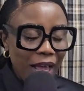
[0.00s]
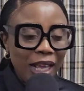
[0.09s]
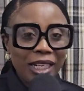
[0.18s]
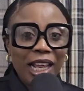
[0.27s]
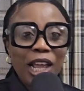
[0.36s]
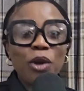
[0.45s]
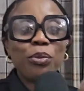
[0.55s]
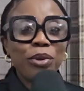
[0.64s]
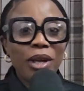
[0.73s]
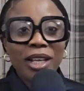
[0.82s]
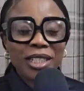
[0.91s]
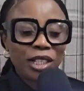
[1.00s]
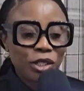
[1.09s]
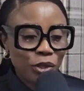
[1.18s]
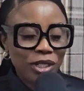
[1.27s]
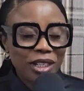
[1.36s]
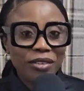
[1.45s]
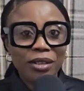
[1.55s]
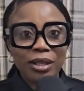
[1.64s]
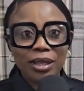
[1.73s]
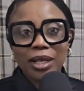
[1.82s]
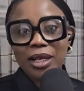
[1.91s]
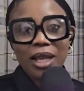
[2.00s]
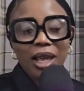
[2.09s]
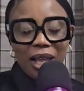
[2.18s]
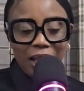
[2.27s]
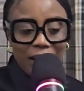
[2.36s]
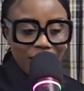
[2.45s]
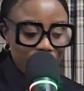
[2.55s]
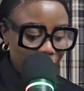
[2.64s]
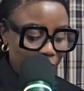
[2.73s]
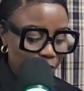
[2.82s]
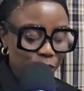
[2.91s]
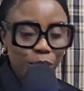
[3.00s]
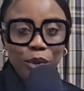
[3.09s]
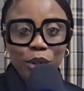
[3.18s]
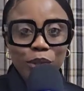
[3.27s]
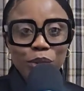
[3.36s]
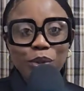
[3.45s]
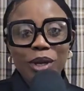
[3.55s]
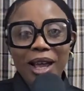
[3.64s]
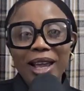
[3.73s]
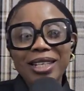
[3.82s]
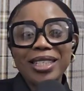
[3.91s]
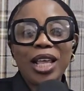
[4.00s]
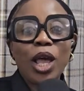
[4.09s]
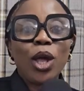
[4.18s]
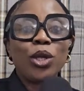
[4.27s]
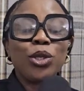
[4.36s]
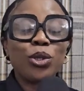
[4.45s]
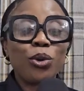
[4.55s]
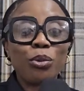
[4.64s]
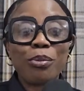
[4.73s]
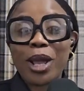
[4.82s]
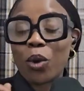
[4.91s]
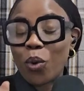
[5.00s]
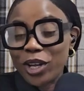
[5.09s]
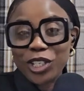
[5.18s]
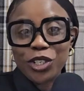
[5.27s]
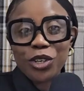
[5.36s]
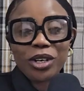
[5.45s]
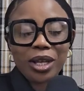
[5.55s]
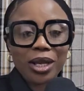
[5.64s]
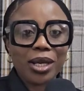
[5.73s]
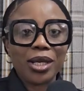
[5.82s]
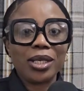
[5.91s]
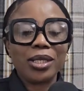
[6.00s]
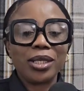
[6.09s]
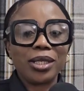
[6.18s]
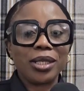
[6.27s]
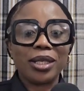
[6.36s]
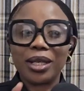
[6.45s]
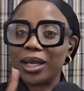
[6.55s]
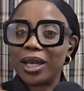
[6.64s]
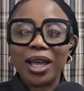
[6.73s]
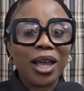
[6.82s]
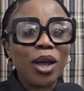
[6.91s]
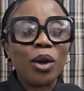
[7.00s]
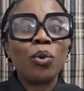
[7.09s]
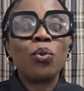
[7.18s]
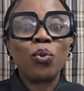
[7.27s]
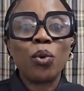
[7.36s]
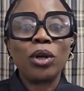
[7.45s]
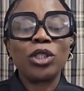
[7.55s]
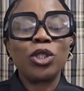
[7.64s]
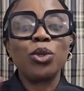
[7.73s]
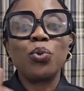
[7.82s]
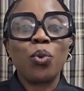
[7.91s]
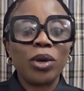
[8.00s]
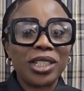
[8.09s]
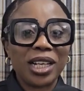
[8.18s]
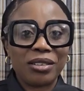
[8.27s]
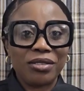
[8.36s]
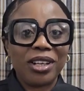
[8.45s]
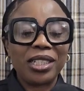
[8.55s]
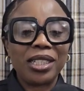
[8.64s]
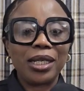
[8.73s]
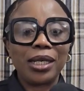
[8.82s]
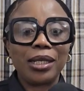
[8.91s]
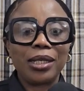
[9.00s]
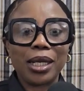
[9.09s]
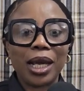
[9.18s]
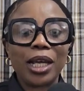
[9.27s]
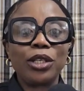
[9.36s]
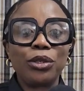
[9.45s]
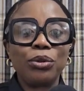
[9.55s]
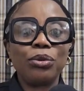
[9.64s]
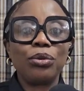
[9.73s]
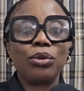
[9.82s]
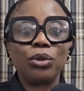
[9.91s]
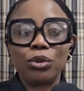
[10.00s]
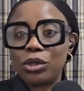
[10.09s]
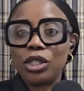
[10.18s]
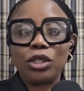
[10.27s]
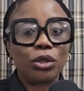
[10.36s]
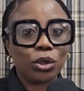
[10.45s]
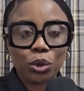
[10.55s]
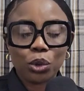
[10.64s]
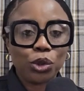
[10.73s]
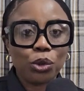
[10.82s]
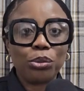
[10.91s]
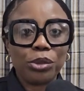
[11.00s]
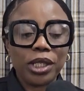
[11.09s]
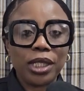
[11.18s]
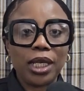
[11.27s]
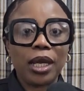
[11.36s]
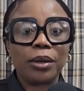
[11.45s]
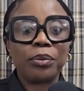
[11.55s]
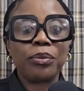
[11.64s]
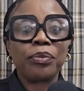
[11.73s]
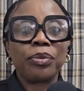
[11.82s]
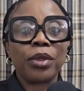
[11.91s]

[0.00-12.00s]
And I hope you guys enjoyed everything I have brought to you guys. So my question is, what advantage are you using your social media?